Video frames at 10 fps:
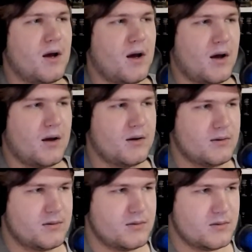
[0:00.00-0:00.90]
uh,
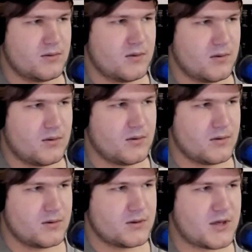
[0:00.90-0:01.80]

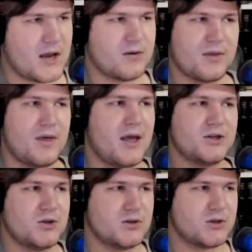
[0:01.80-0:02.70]
sacred
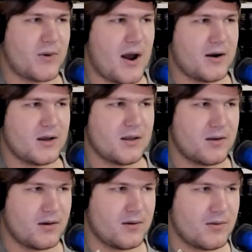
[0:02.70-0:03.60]
issues surrounding
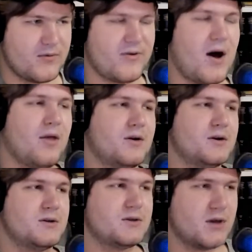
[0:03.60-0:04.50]
the the
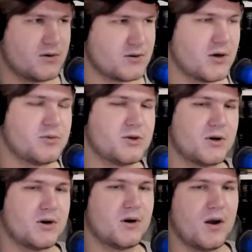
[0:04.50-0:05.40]
fathers, sacred
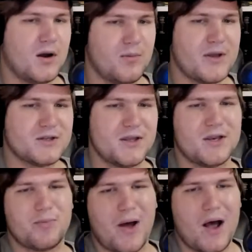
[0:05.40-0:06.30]
scripture, uh, basically
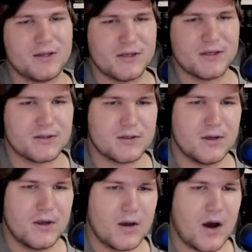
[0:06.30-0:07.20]
the deposits
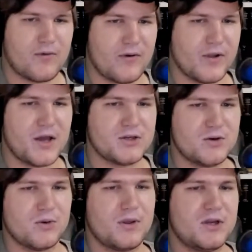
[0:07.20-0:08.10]
of
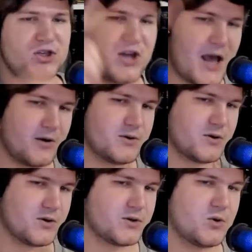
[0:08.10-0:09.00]
revelation or the
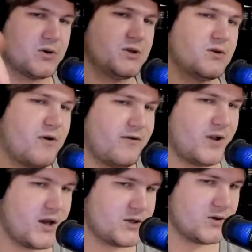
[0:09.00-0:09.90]
channels or the sources of
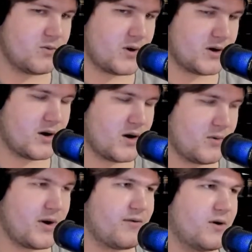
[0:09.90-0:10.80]
revelation, what uh,
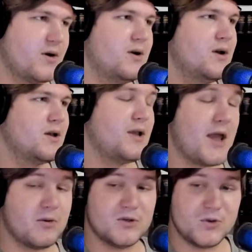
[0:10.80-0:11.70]
whatever
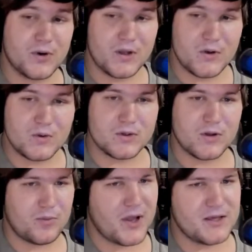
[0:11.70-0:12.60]
language you want to use,
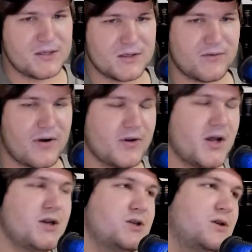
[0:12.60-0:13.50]
or the places of
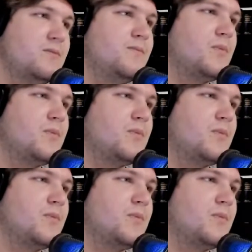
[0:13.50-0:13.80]
revelation,